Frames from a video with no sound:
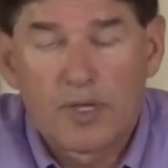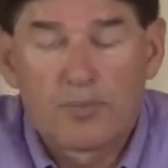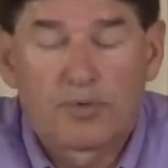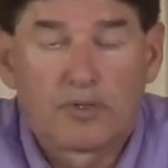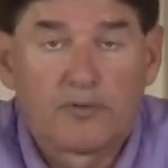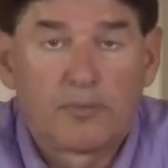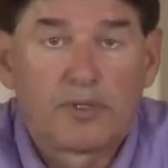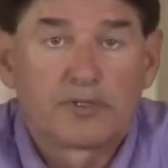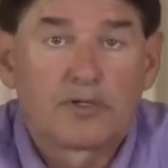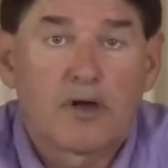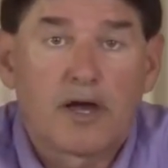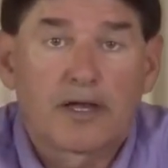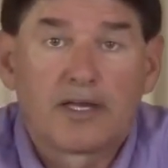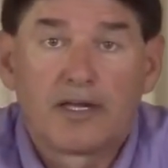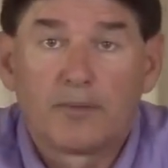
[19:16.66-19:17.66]
People have been
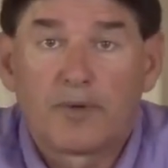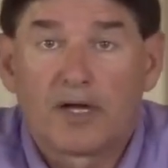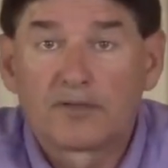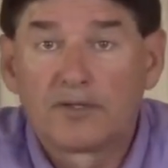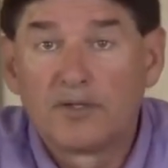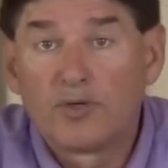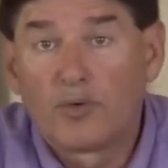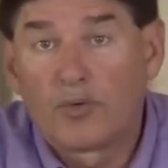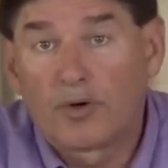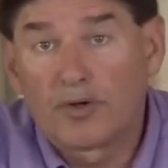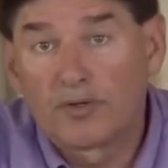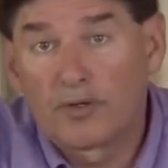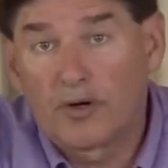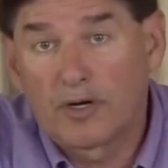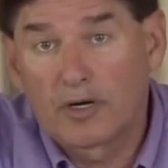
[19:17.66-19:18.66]
talking about the New
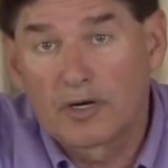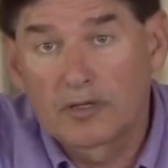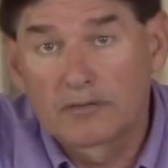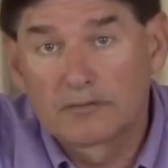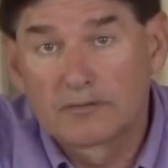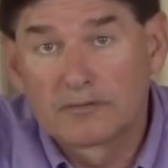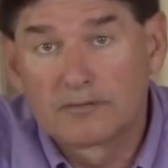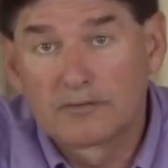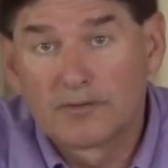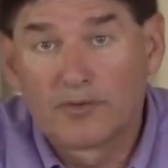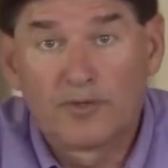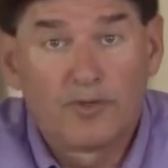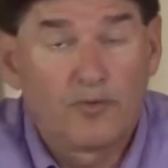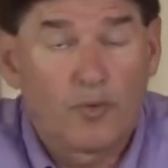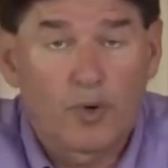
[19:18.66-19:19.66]
World Order.
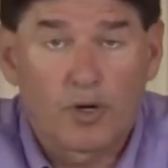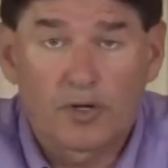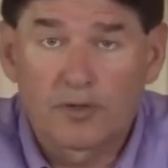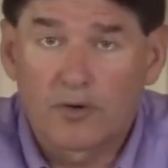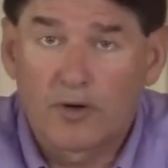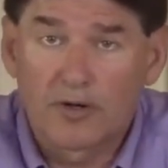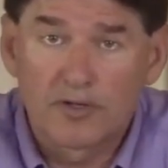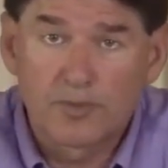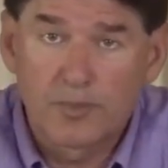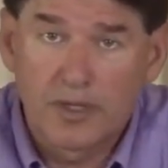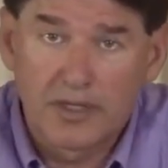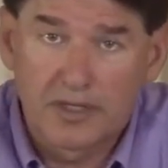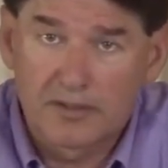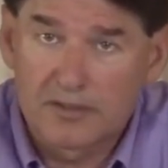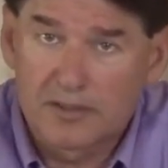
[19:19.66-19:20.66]
The New World Order has
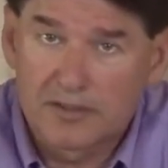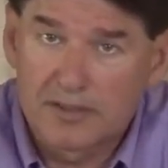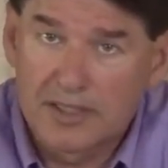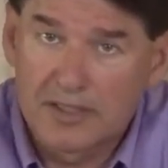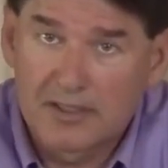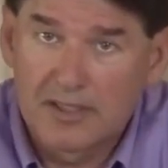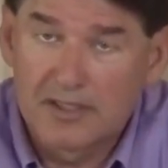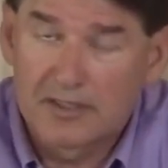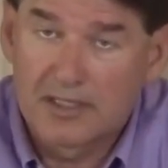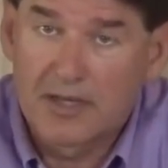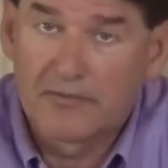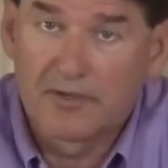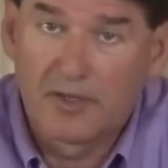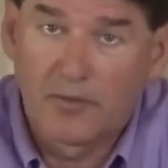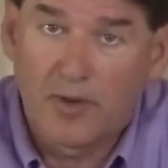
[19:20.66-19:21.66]
been here since
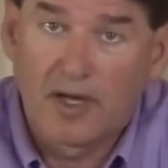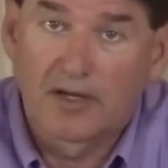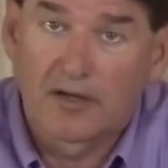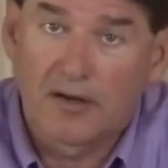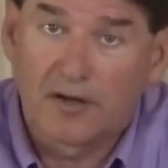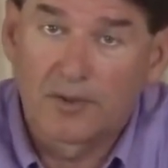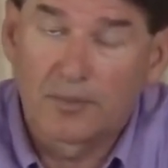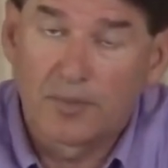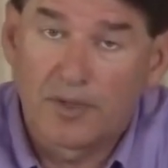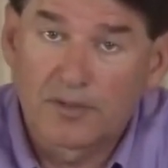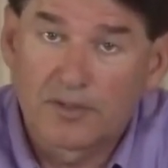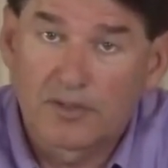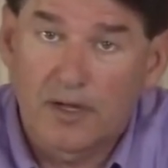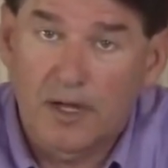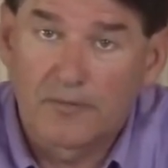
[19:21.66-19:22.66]
1871, called the
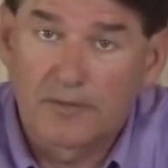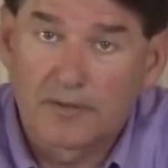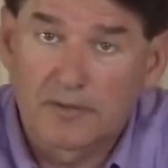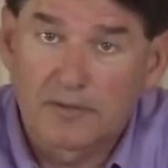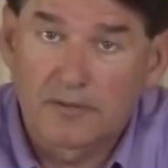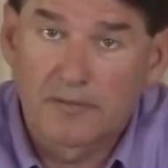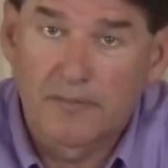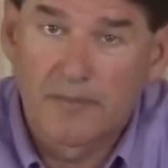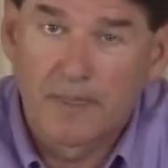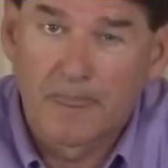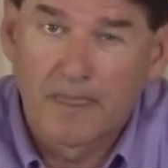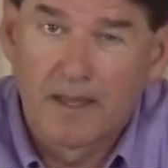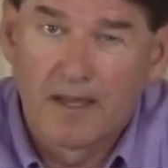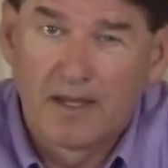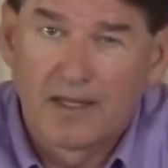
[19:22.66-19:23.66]
post office.
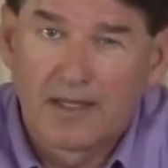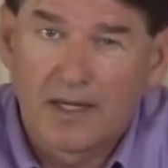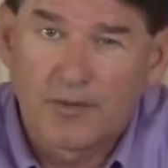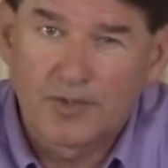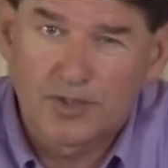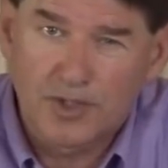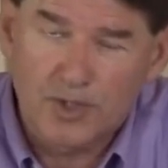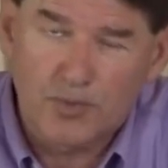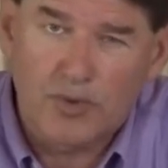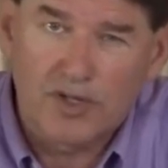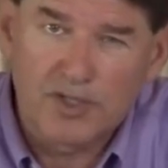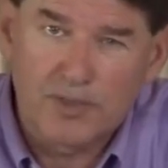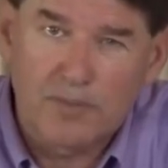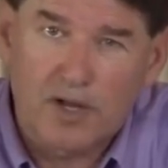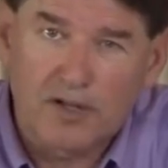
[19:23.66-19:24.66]
There was just
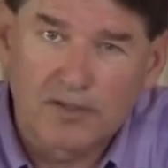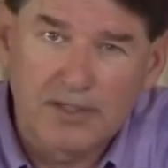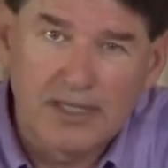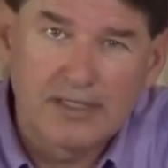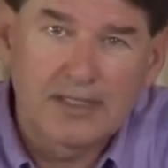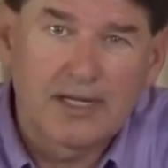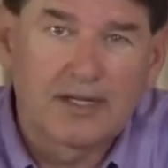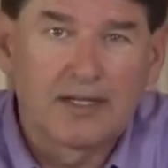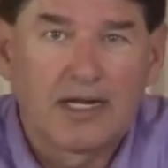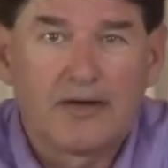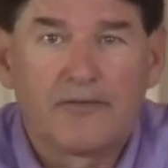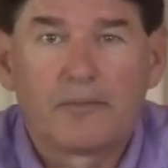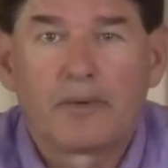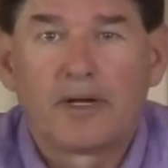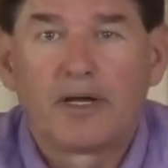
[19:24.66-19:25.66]
one small detail that
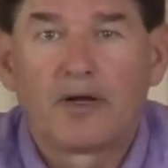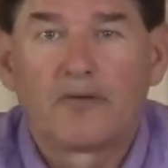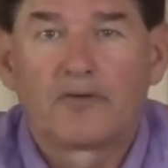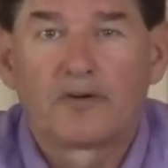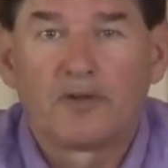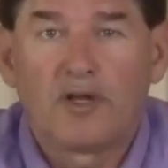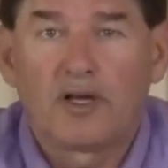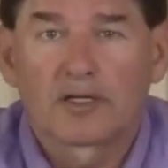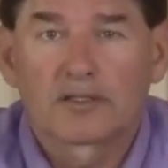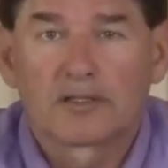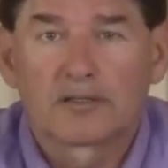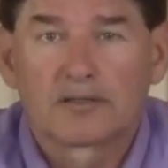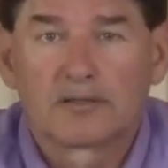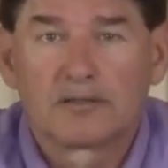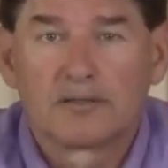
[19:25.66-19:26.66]
everybody
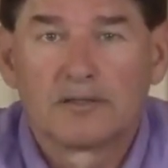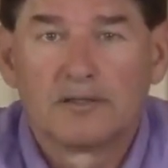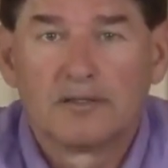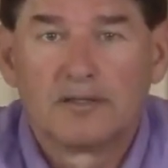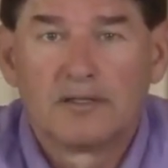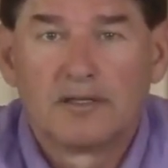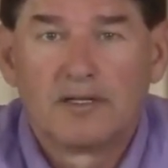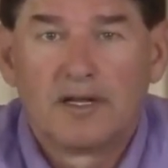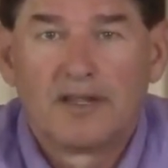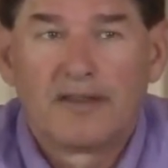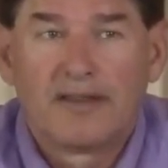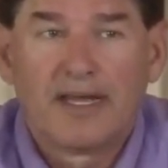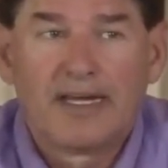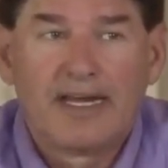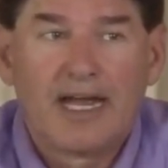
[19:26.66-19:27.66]
overlooked.
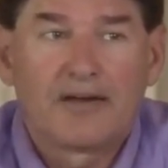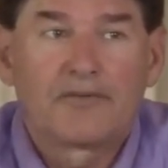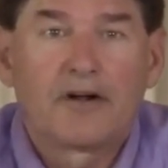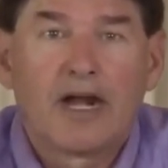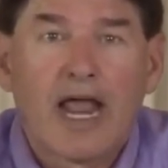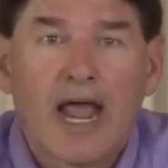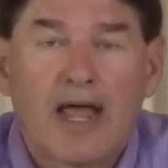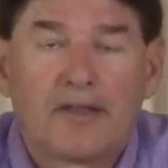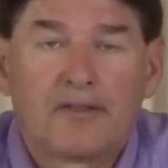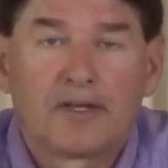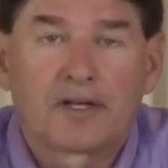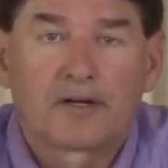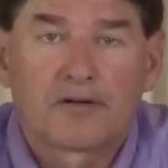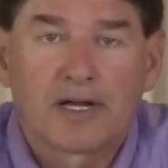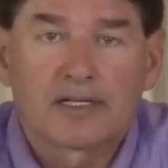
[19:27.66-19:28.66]
They never had
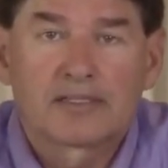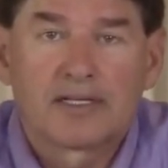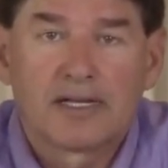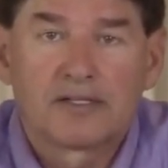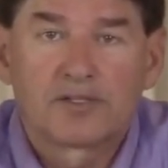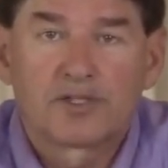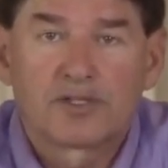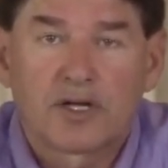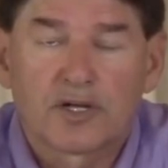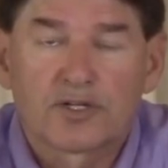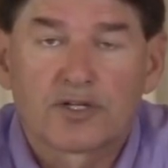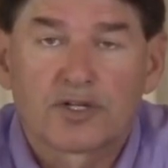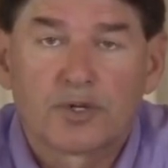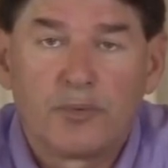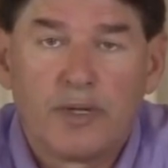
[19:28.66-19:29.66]
the correct sentence
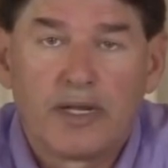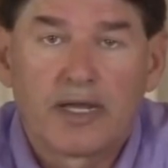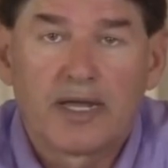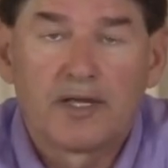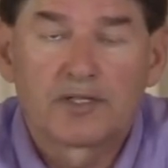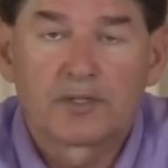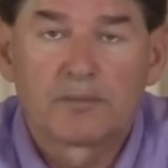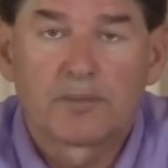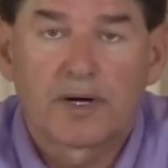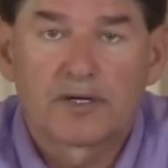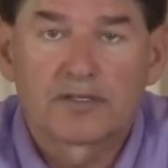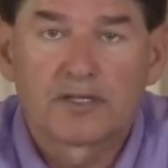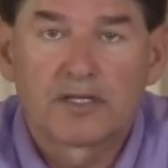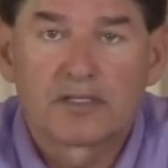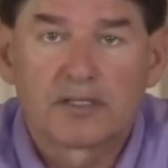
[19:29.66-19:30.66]
structure, communication,
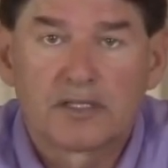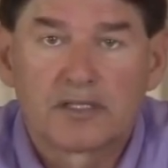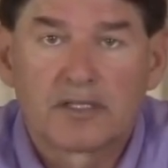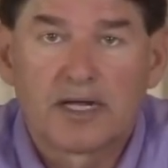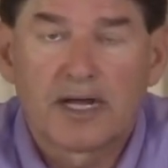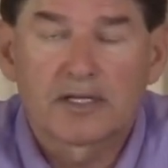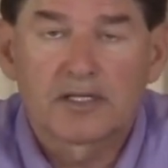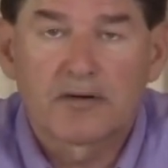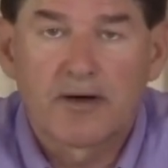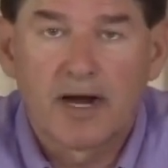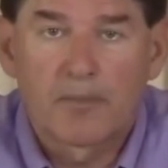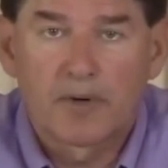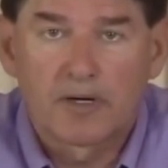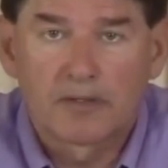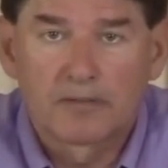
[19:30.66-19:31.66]
parse, syntax,
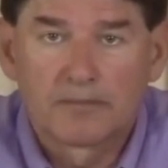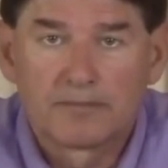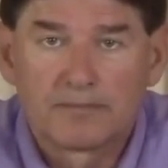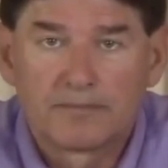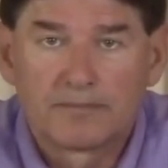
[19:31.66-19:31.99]
grammar.